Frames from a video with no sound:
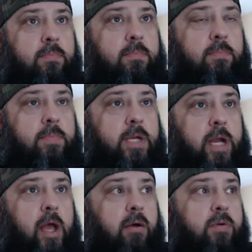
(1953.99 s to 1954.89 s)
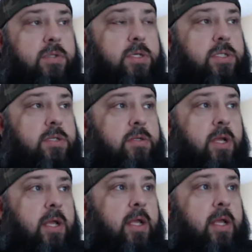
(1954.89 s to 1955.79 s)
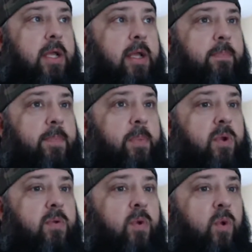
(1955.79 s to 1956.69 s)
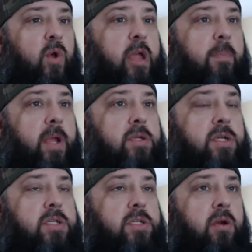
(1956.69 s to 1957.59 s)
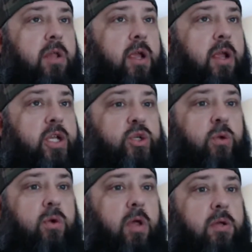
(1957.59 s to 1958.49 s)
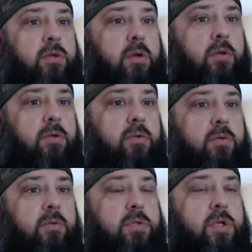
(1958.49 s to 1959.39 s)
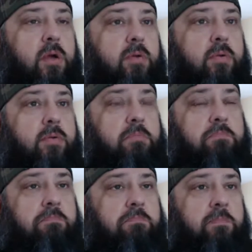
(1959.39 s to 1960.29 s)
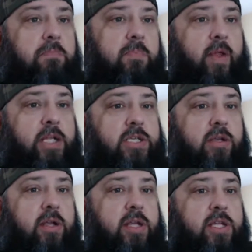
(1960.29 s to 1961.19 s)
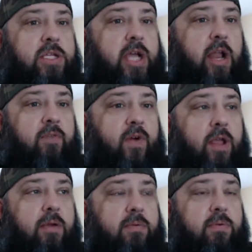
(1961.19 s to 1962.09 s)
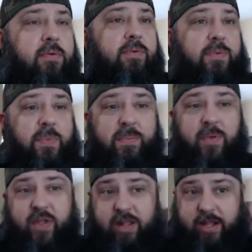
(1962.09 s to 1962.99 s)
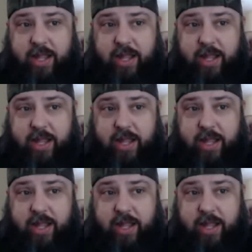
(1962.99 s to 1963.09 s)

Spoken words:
just people don't look at me as necessarily an Ichiro collector. So I think it's kind of funny when people think like that.